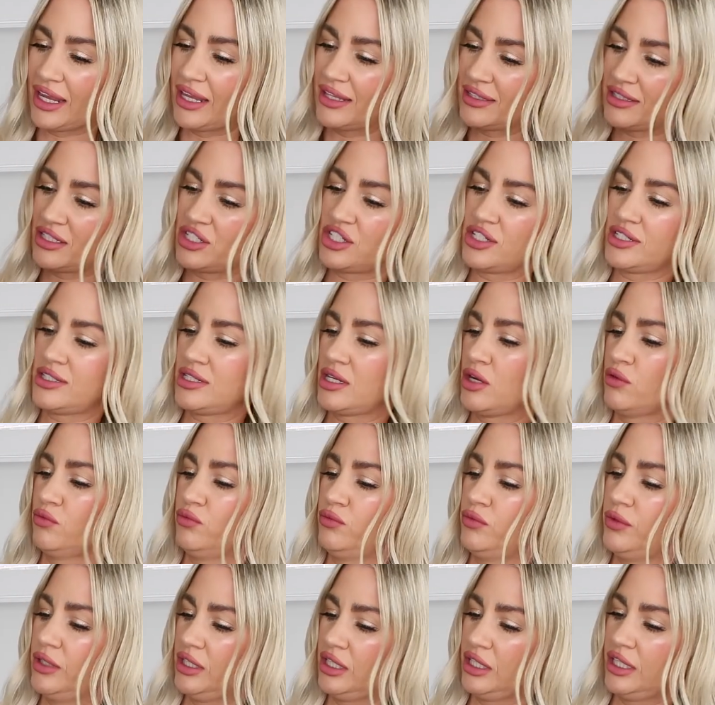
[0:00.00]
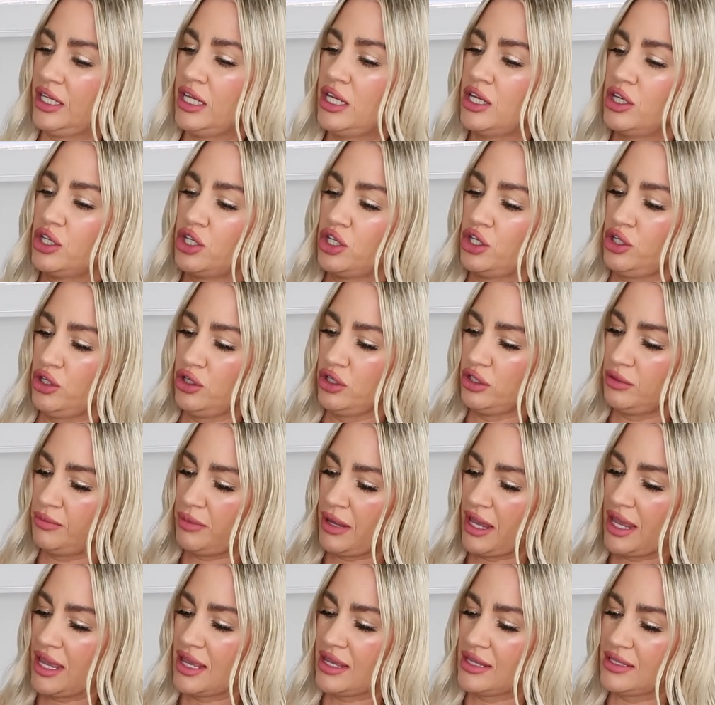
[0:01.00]
It's just a really cute
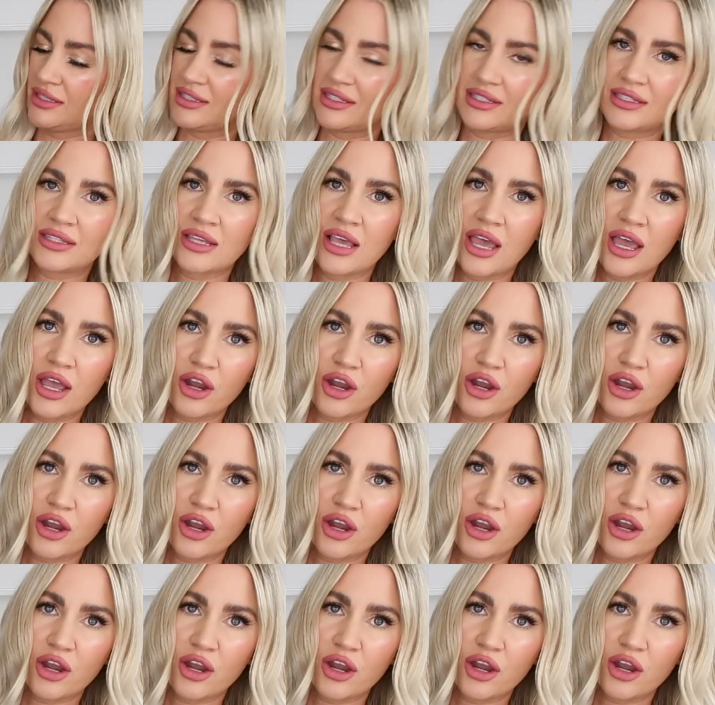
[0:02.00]
piece.